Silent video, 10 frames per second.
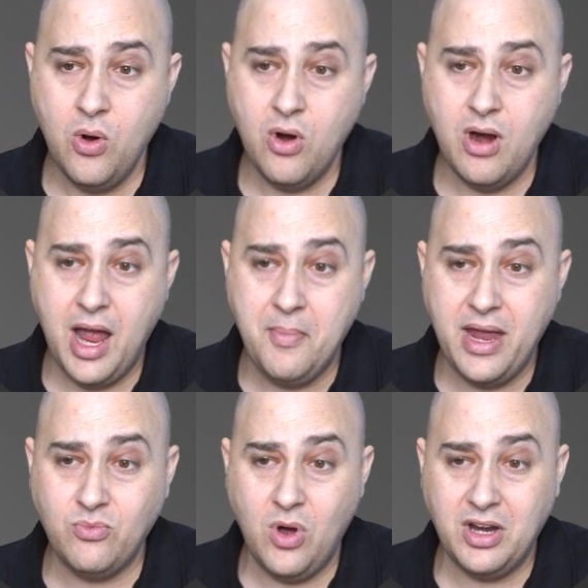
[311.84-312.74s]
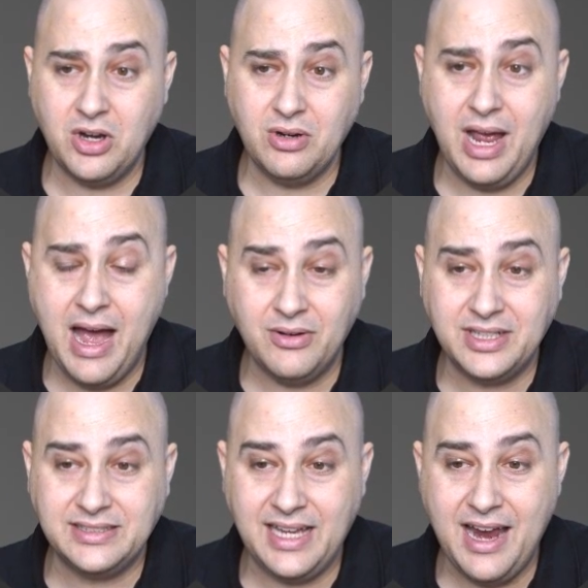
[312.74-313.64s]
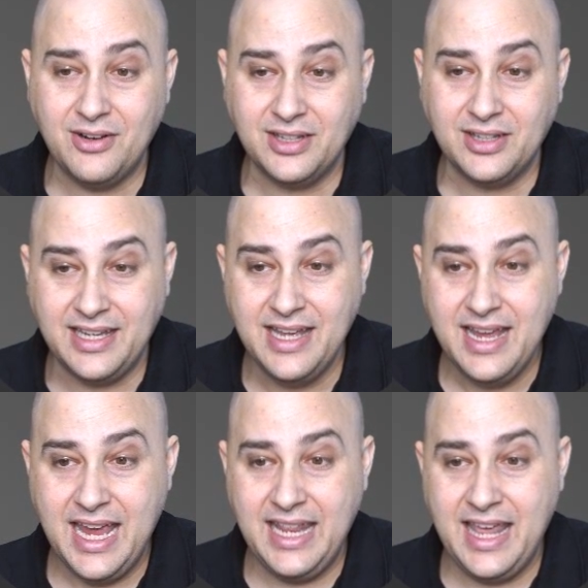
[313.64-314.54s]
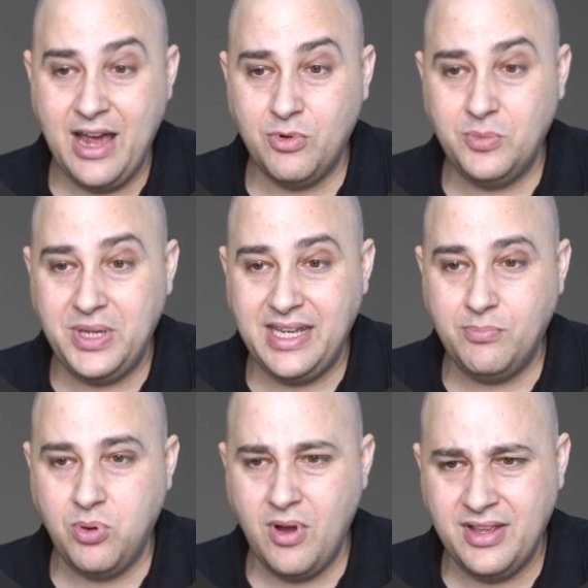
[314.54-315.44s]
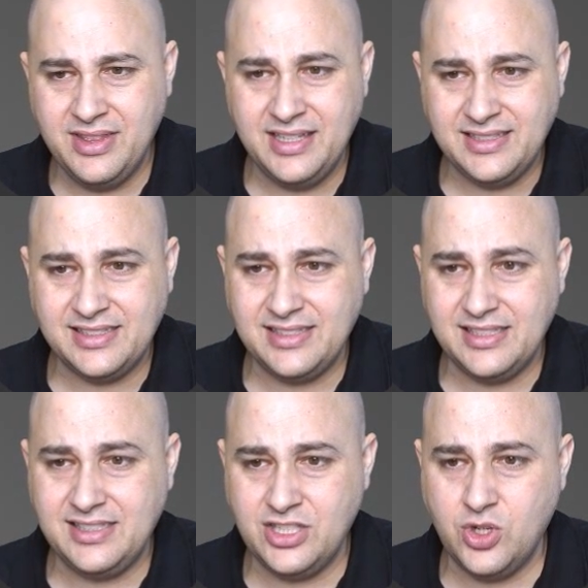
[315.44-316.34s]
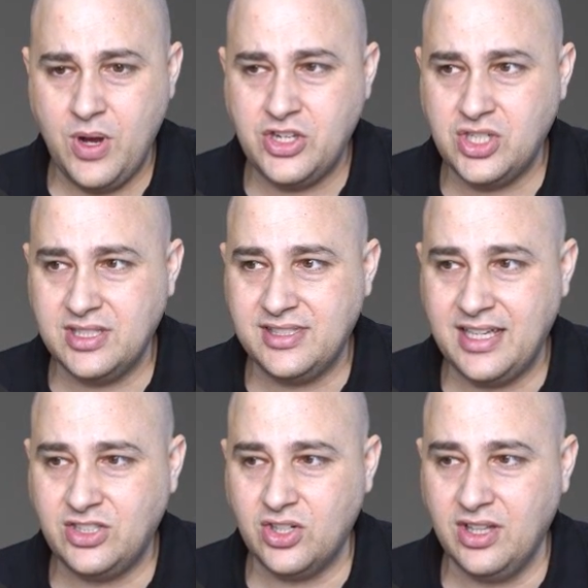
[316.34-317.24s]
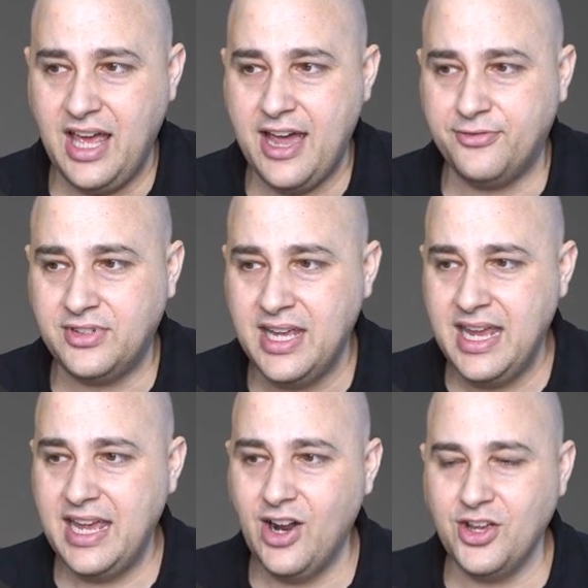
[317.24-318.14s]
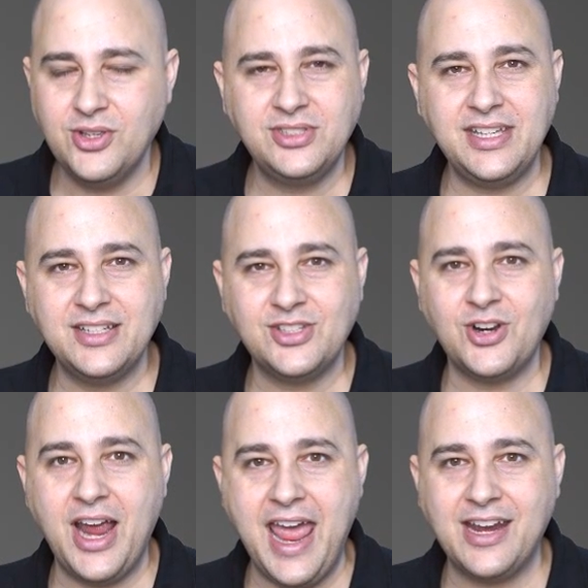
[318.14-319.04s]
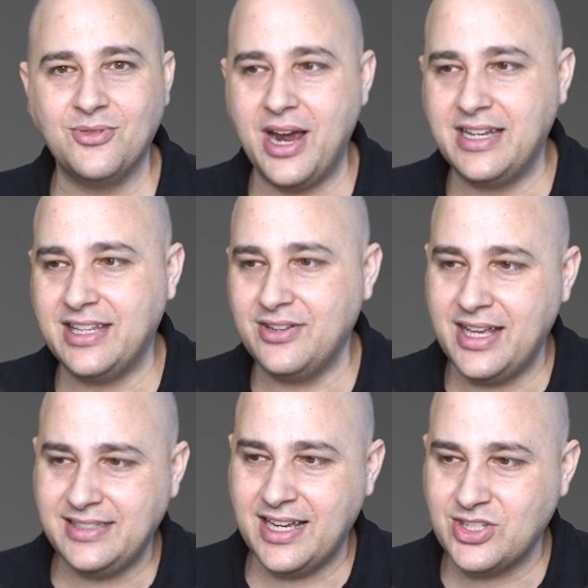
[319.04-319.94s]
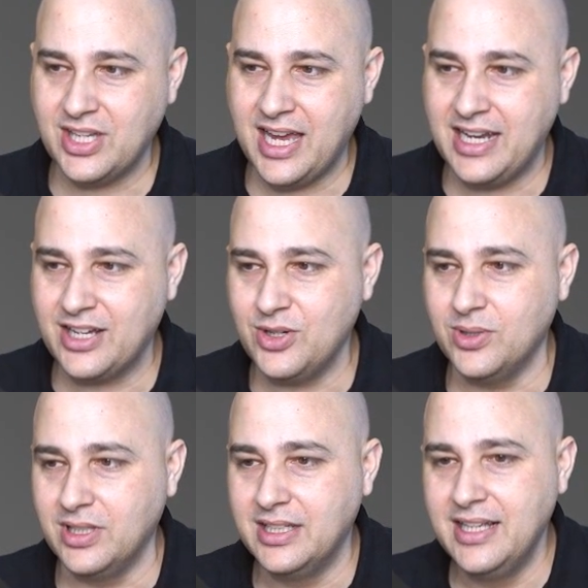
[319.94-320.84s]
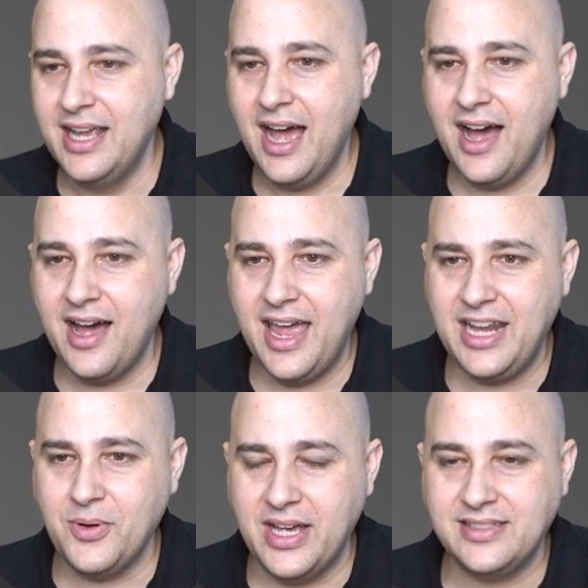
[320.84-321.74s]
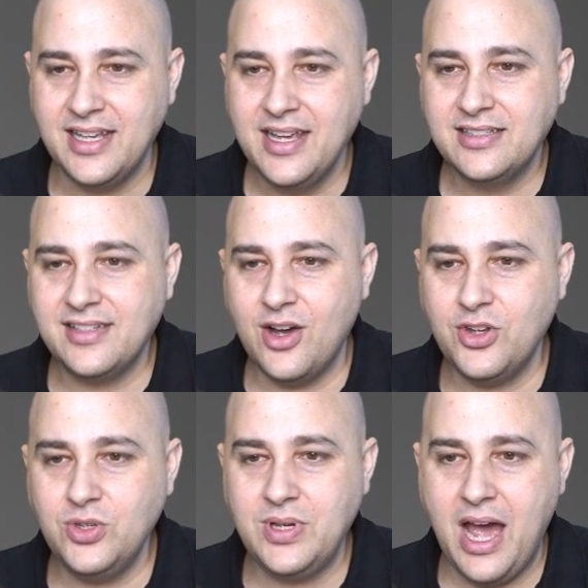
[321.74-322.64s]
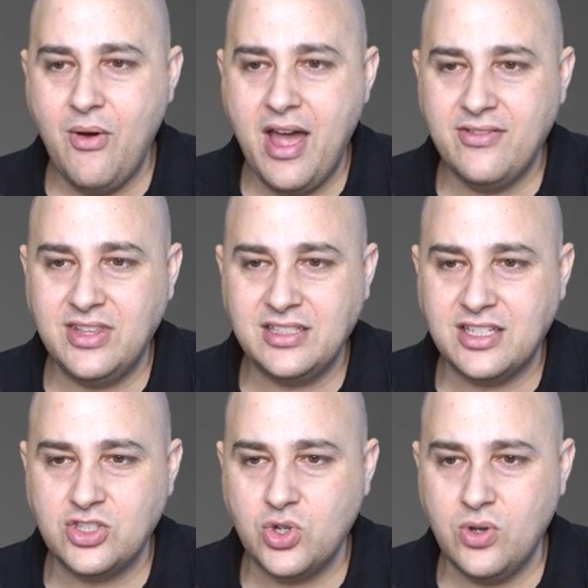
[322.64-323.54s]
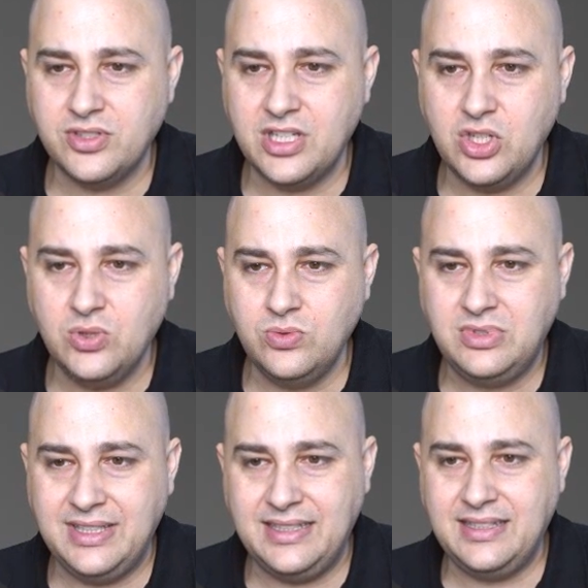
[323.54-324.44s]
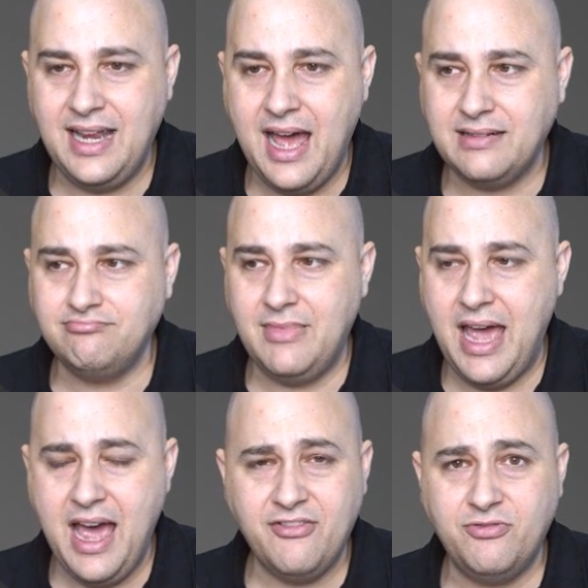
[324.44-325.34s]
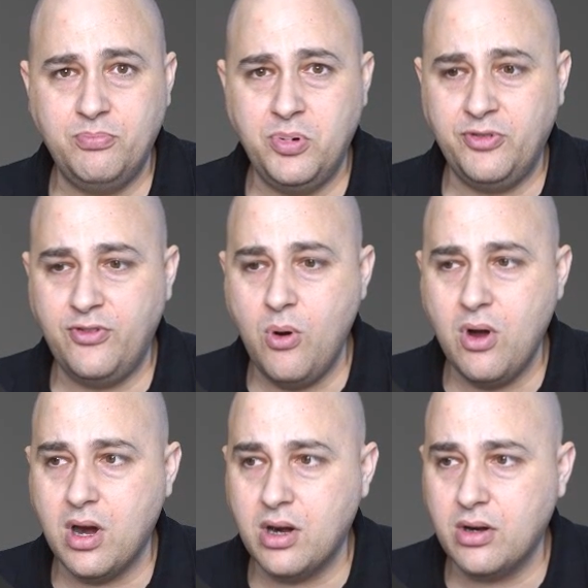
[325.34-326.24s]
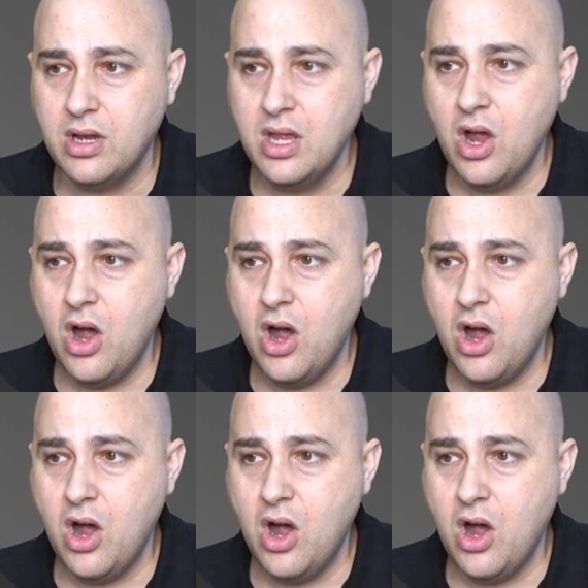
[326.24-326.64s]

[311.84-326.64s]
or I might want her out entirely. And that would be, in this situation, center left, and all you see is her hand right there. That's actually kind of cool. Uh, anyways, so you now have these controls that you did not have before